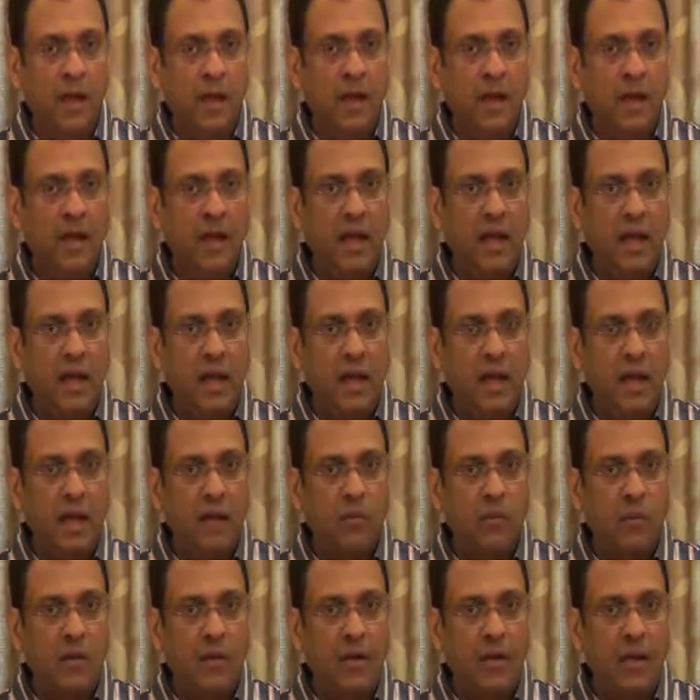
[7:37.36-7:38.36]
Nickel,
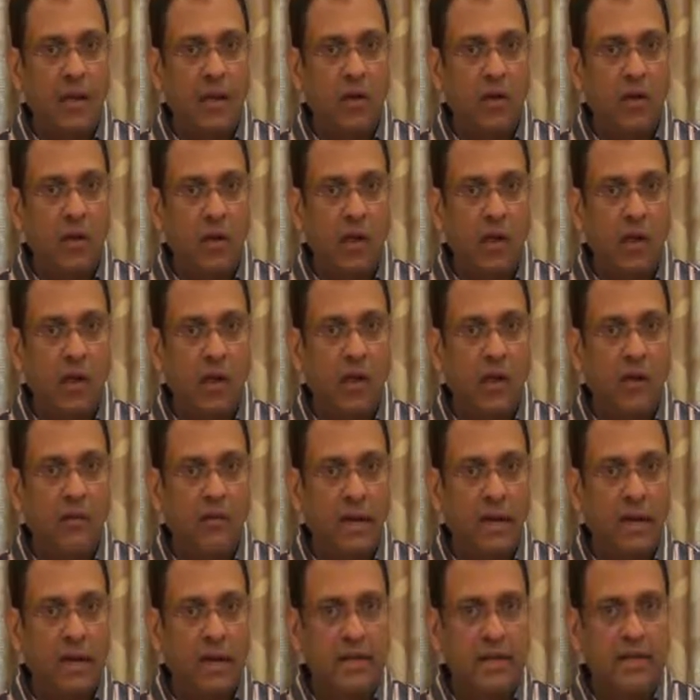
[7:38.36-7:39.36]
our weekly call had given